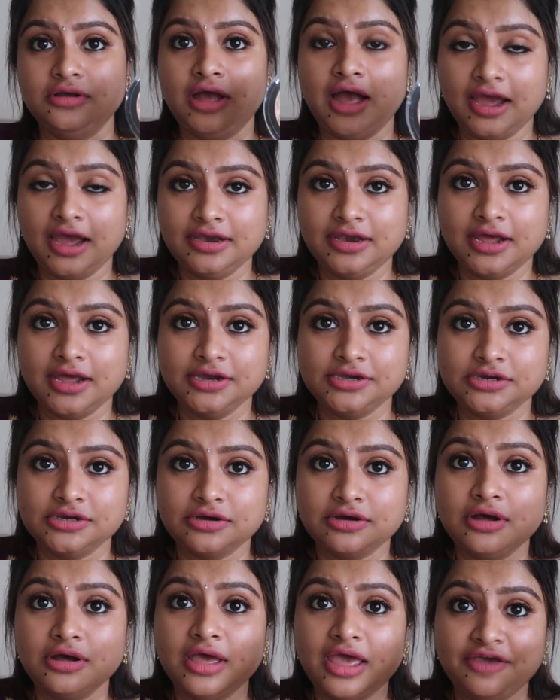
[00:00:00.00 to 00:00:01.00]

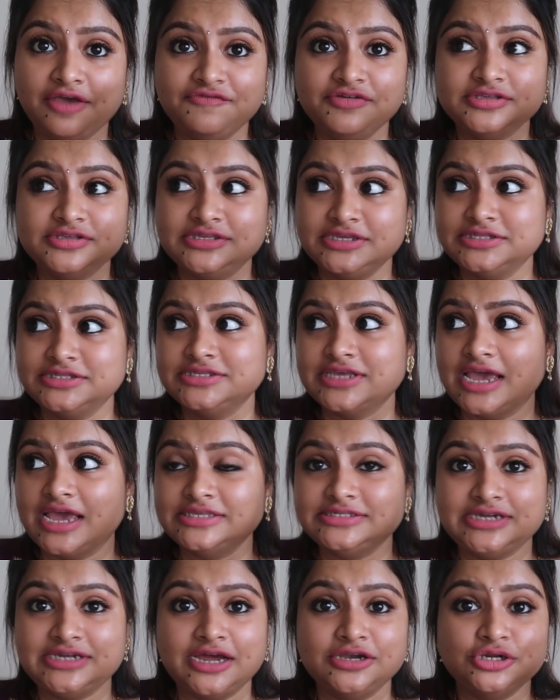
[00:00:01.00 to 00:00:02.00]
highlighter ever since I
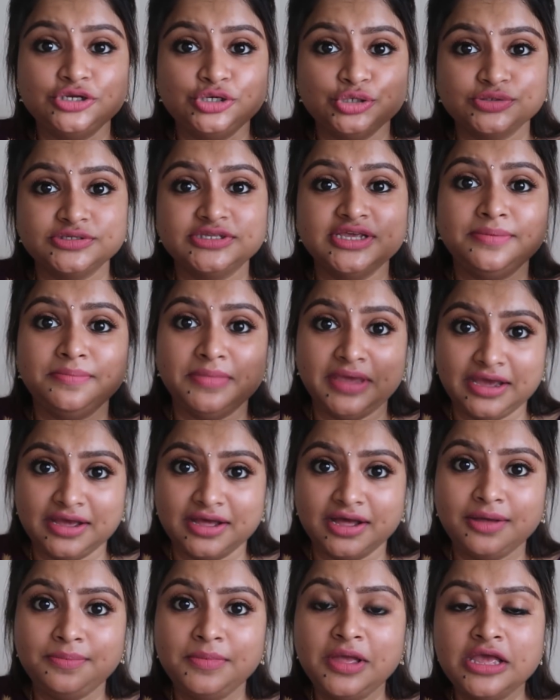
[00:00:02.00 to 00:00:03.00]
started using
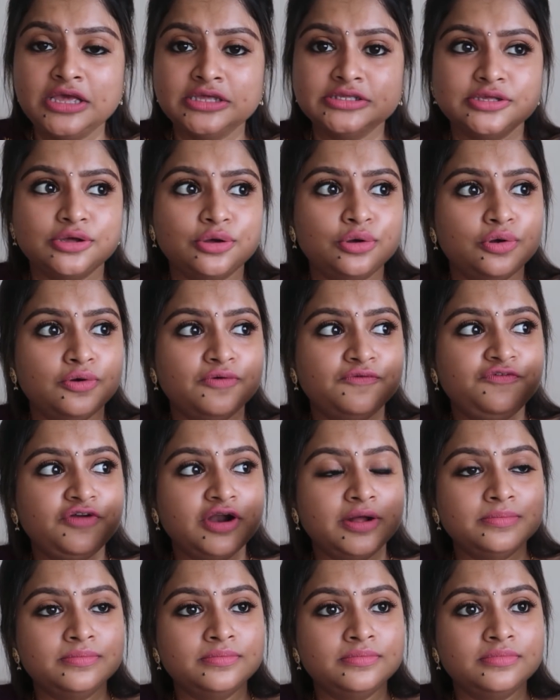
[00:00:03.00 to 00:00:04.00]
makeup. So
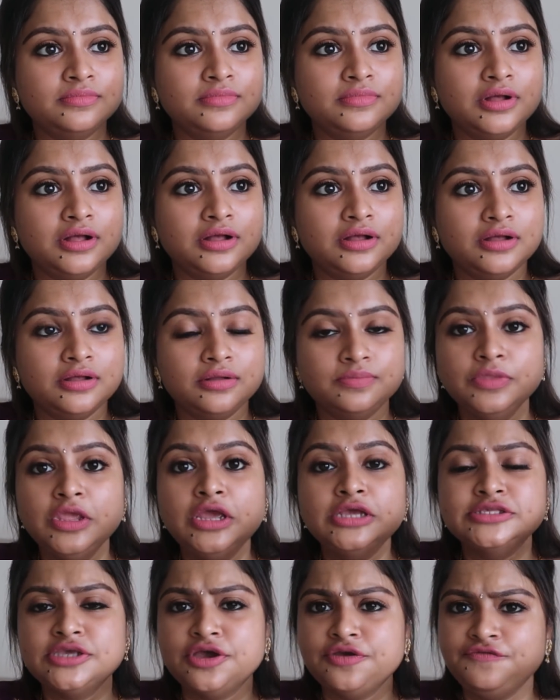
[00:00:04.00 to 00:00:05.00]

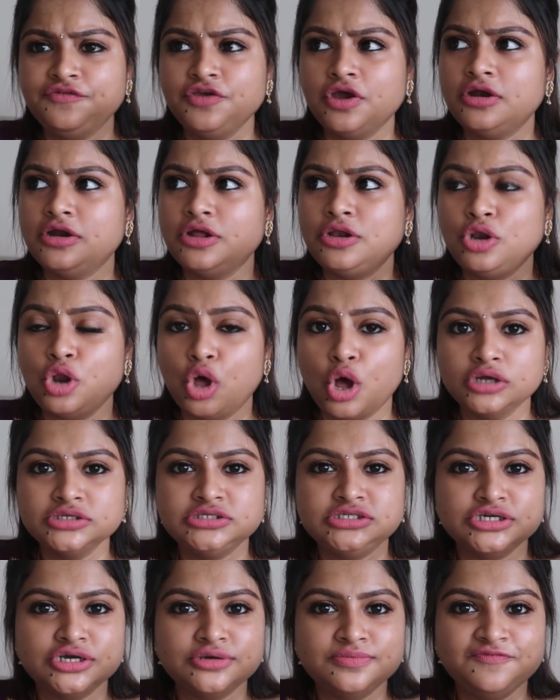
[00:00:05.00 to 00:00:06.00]
if you're a
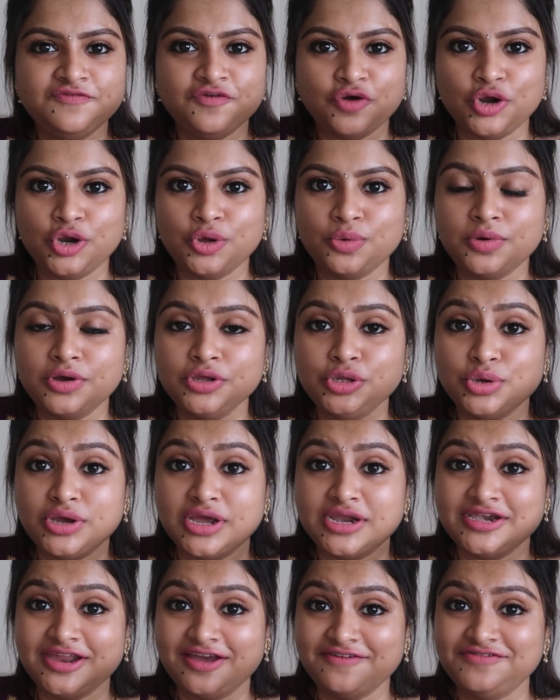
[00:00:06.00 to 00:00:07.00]
long-term follower, you
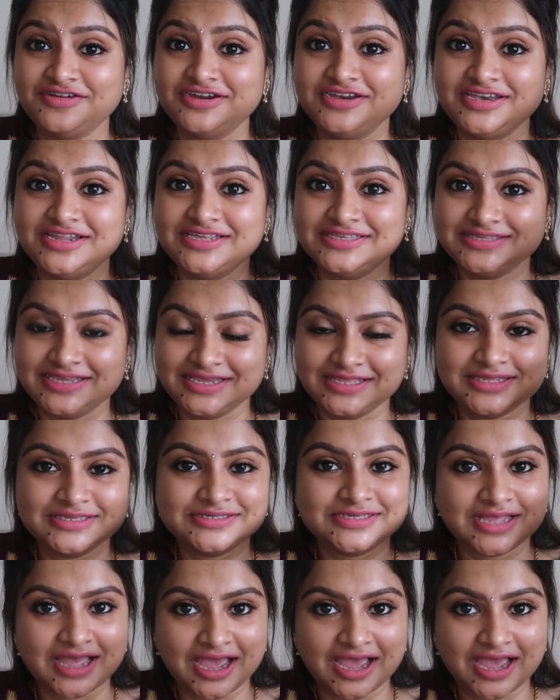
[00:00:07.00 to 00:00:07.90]
can definitely see this